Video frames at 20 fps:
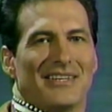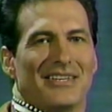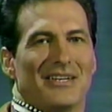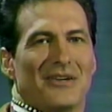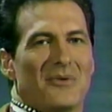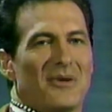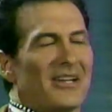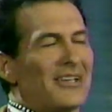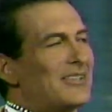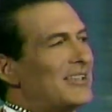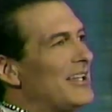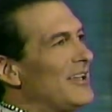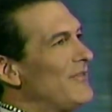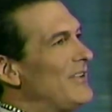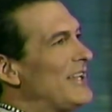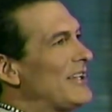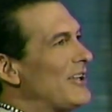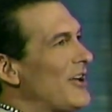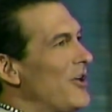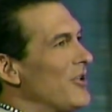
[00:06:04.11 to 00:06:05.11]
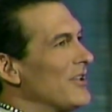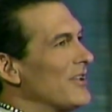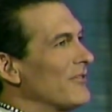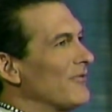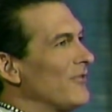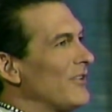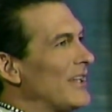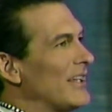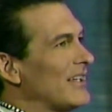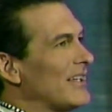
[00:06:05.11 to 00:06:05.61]
You know what a TV
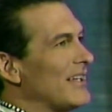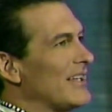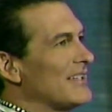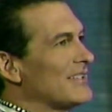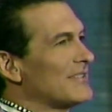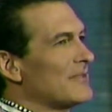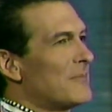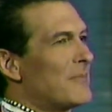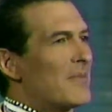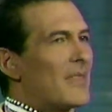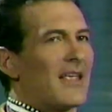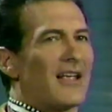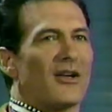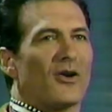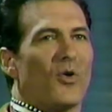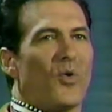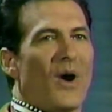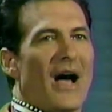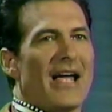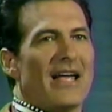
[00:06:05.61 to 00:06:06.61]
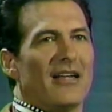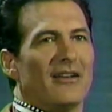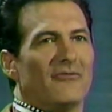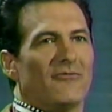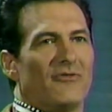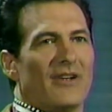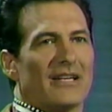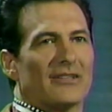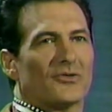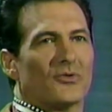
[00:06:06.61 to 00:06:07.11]
colon flick is? Quiet
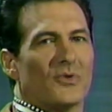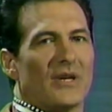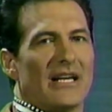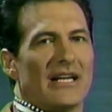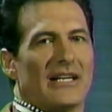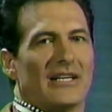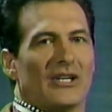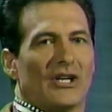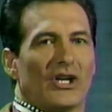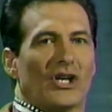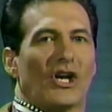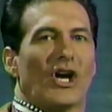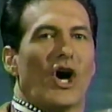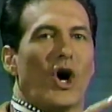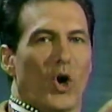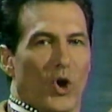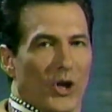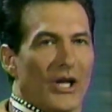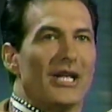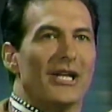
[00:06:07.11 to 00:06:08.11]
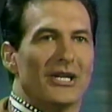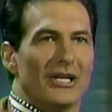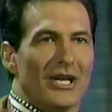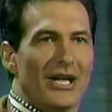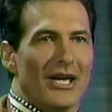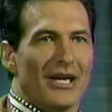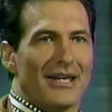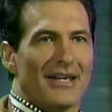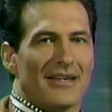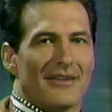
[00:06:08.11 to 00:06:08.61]
Victory
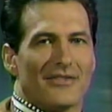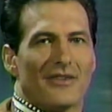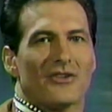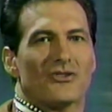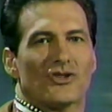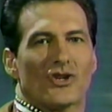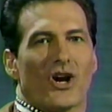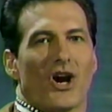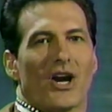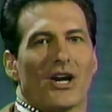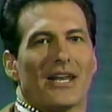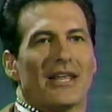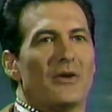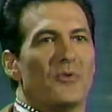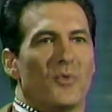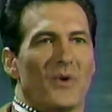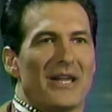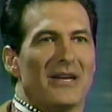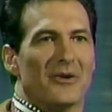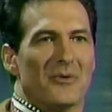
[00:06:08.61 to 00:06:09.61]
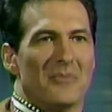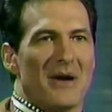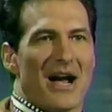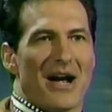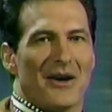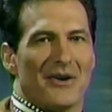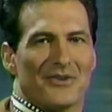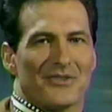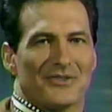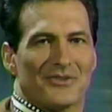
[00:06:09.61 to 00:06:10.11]
colon, the Charlie
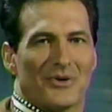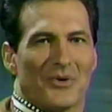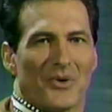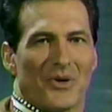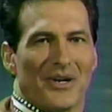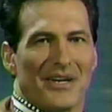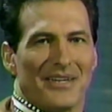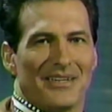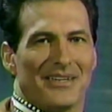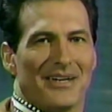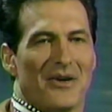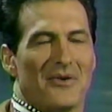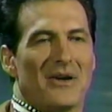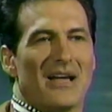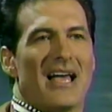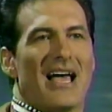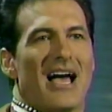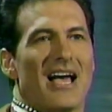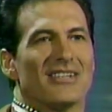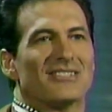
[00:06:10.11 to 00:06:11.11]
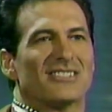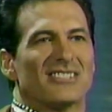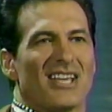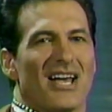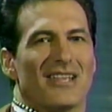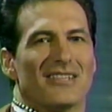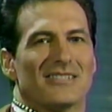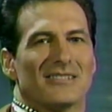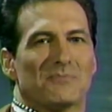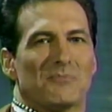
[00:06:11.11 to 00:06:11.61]
Wiedemeyer story. You know, A
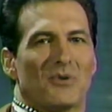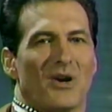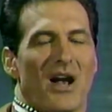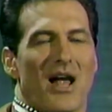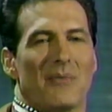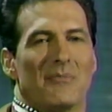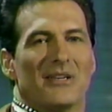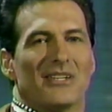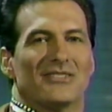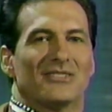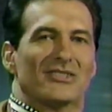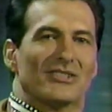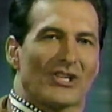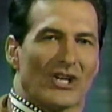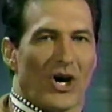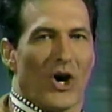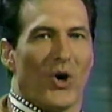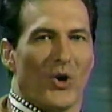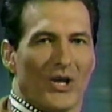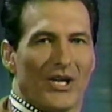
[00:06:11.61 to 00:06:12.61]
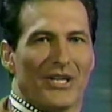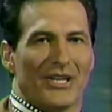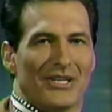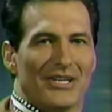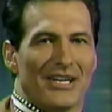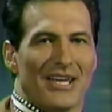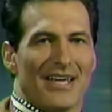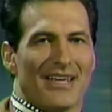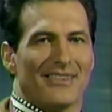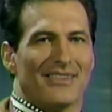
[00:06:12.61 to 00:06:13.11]
Son's Promise
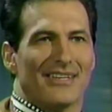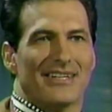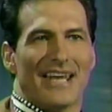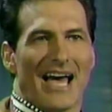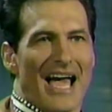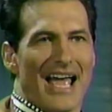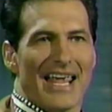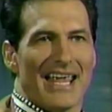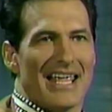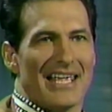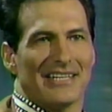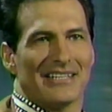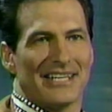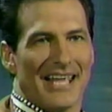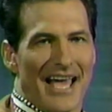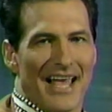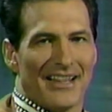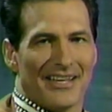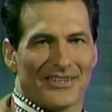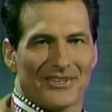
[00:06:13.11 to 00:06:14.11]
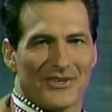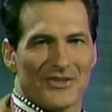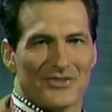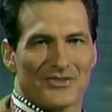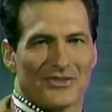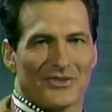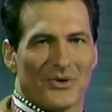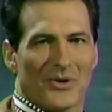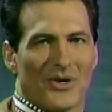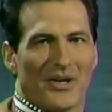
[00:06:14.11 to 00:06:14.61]
colon, the Diane
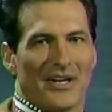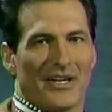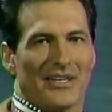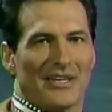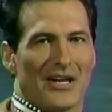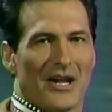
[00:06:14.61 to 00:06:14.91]
Gallagher story.